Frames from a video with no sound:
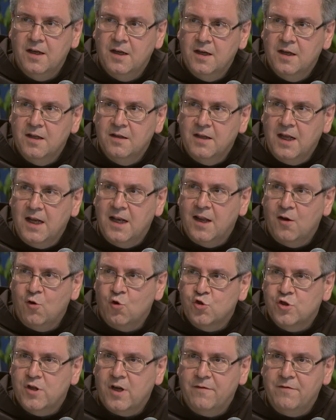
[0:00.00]
she gave
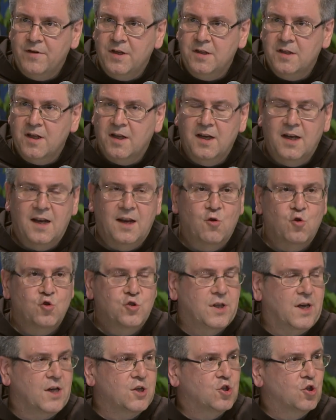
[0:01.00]
the possibility
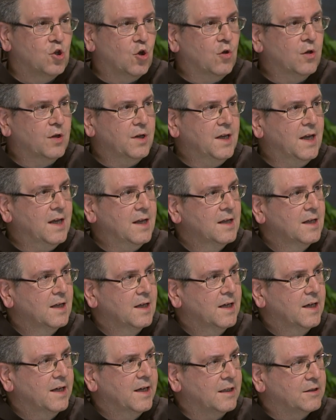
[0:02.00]
to God
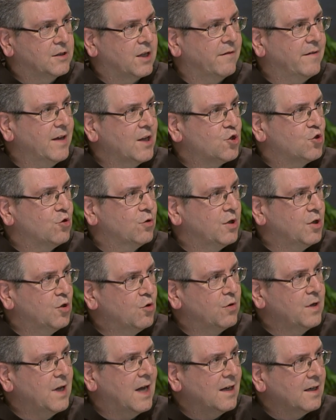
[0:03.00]
himself
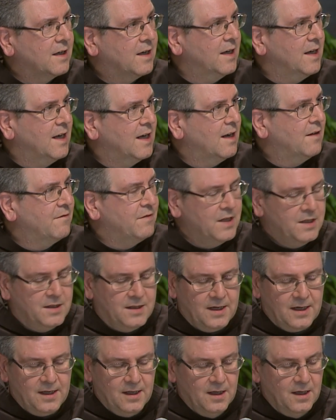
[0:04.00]
to
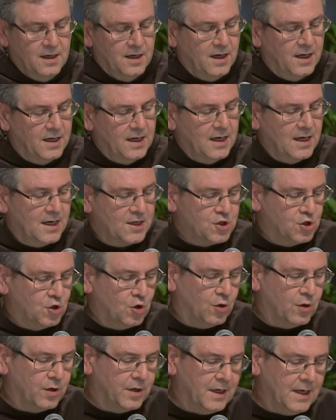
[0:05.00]
become man
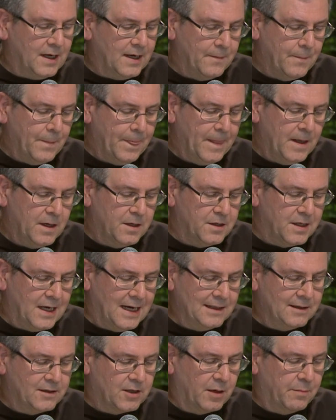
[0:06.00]
and
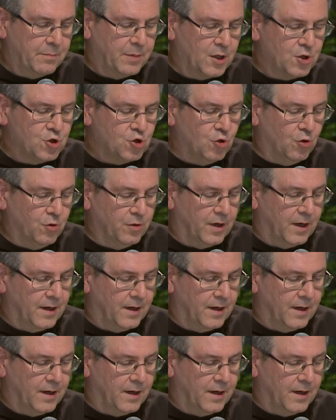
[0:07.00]
encounter,